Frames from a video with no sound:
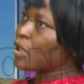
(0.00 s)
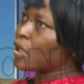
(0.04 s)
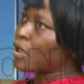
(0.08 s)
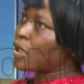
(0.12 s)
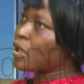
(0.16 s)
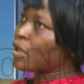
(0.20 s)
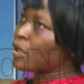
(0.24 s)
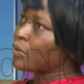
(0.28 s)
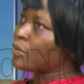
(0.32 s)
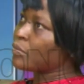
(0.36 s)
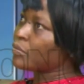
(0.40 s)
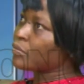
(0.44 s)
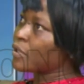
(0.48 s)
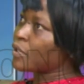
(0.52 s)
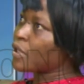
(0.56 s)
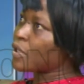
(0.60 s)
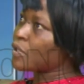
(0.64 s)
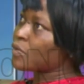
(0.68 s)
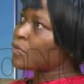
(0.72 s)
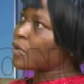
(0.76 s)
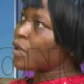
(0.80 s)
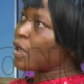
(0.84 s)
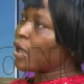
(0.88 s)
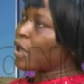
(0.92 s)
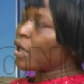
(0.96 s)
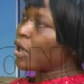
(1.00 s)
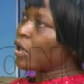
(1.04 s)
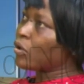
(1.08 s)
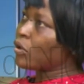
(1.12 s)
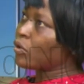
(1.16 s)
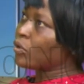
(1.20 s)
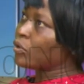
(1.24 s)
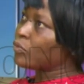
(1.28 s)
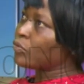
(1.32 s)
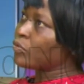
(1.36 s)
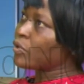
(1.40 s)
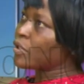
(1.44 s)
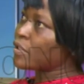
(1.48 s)
um, that's why I
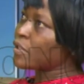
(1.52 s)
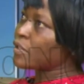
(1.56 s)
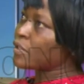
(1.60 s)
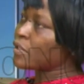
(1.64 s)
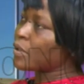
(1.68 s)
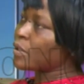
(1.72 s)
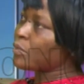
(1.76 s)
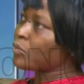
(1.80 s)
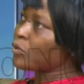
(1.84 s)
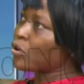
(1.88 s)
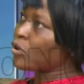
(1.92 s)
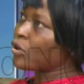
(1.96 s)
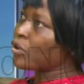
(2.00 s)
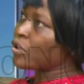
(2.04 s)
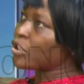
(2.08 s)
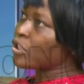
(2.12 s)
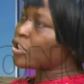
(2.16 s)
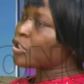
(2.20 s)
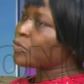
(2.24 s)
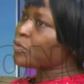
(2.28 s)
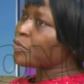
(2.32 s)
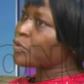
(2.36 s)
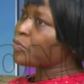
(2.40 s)
always encourage